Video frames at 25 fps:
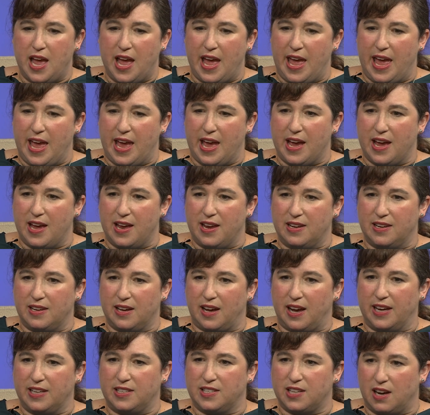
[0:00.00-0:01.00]
And
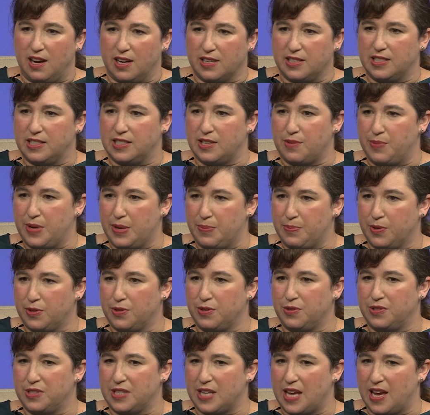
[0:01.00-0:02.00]
I talked to some people
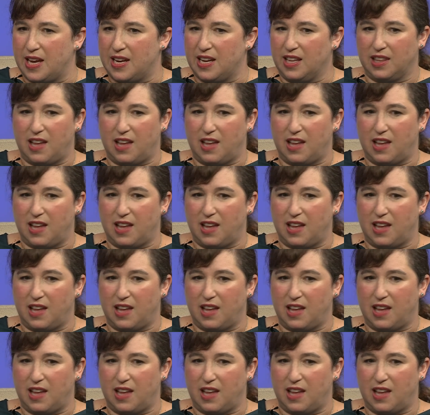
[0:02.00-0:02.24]
who said a